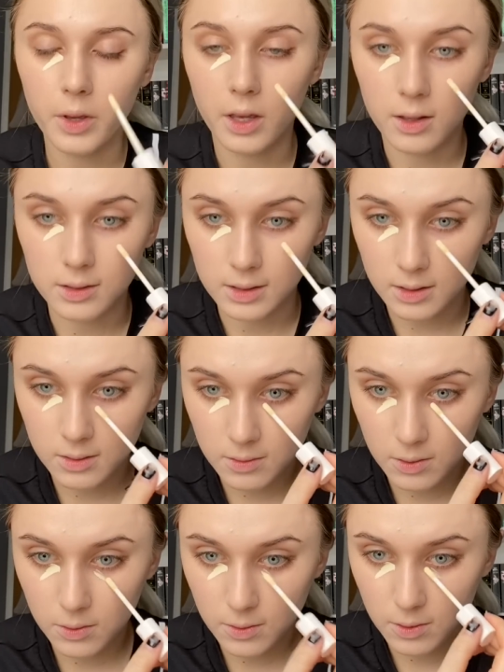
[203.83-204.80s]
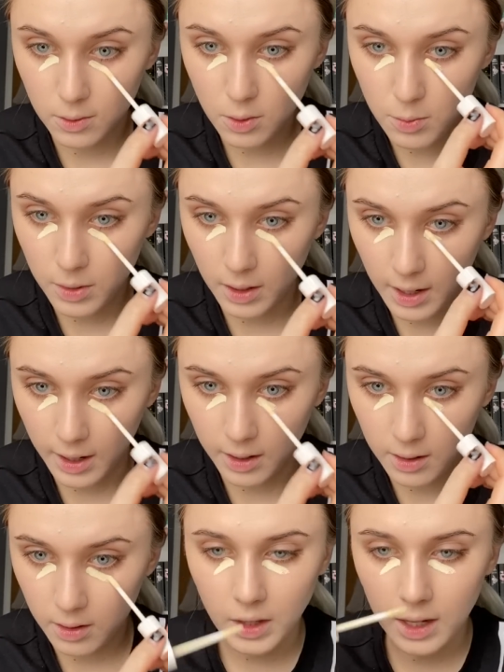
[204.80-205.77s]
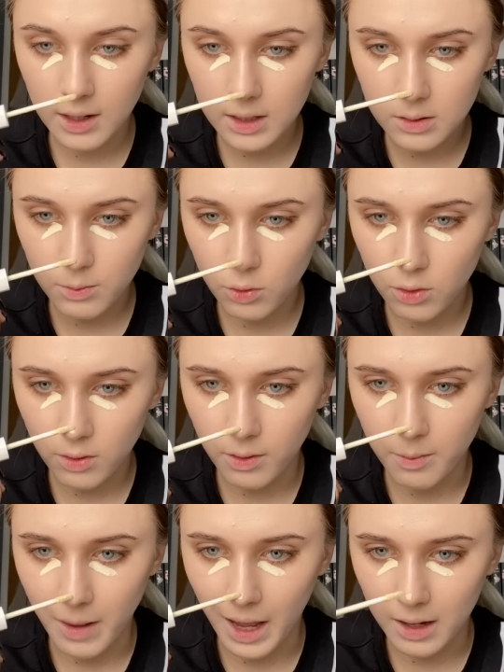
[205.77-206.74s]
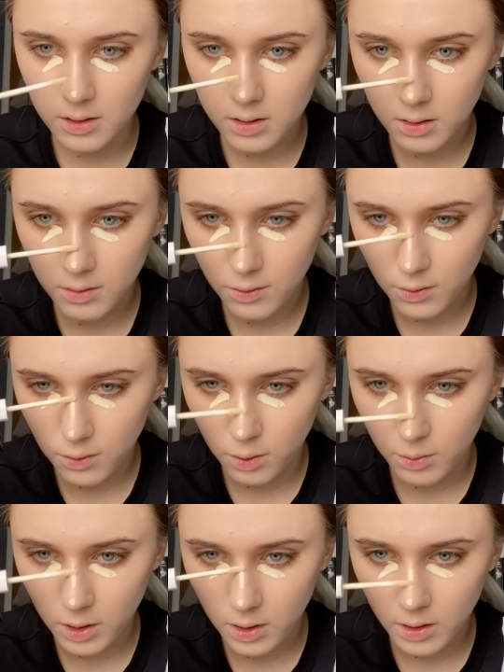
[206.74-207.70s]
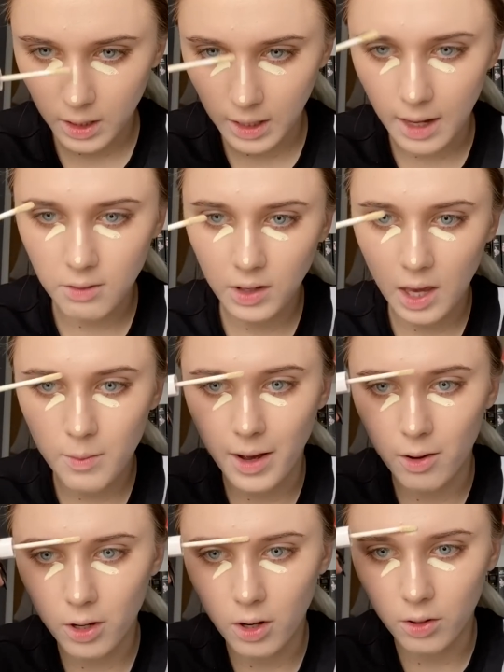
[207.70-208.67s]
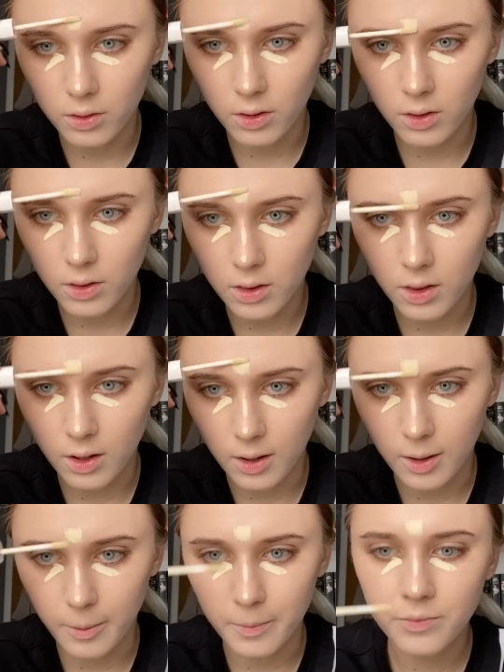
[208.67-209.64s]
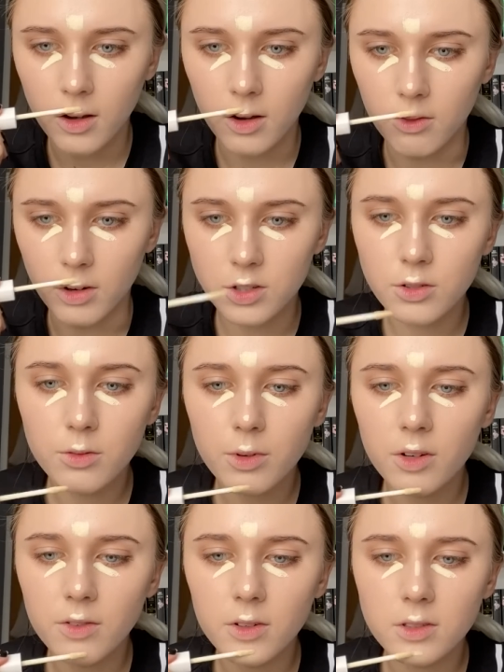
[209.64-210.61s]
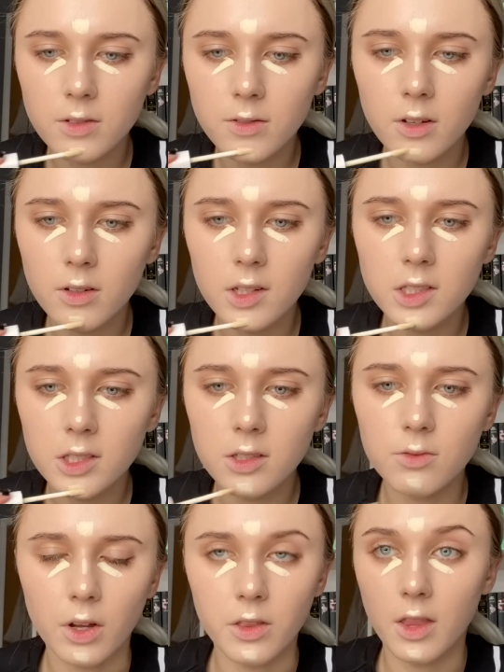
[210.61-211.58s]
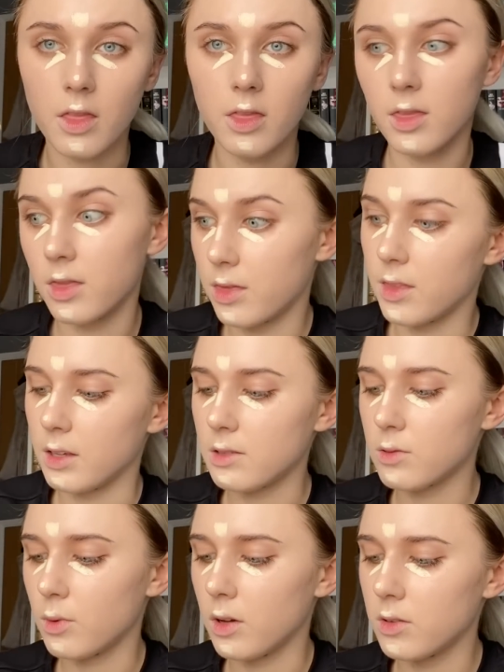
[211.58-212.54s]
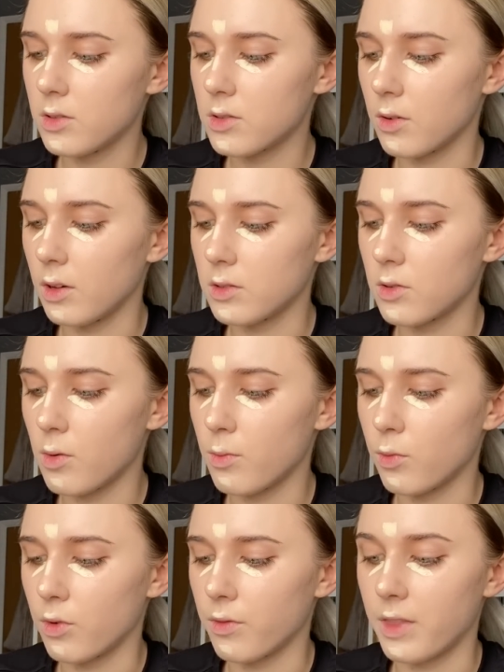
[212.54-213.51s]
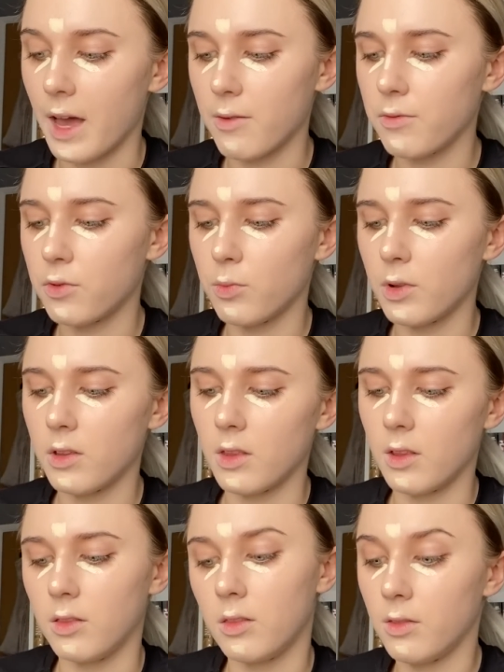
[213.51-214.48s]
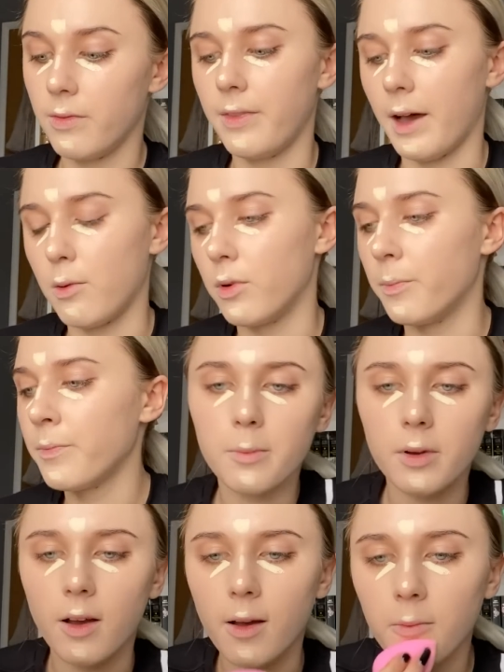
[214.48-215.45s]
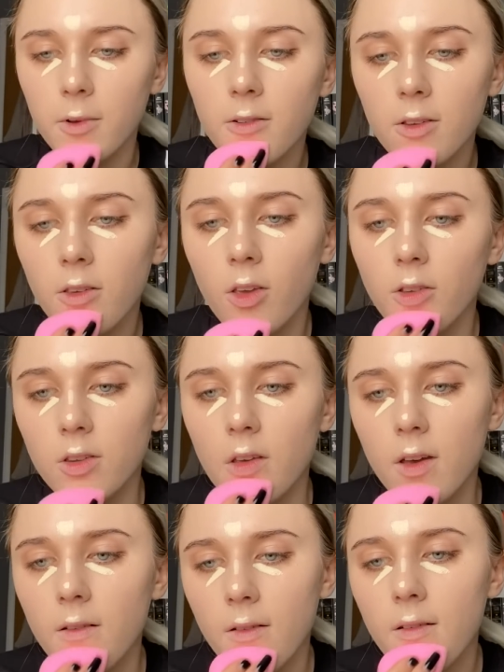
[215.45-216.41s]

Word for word: because it's super light and it is more of a matte formula. It kind of came out along the original Pro Filt'r foundation rather than this one, so it's got more of that formula than that one, but I'm gonna use it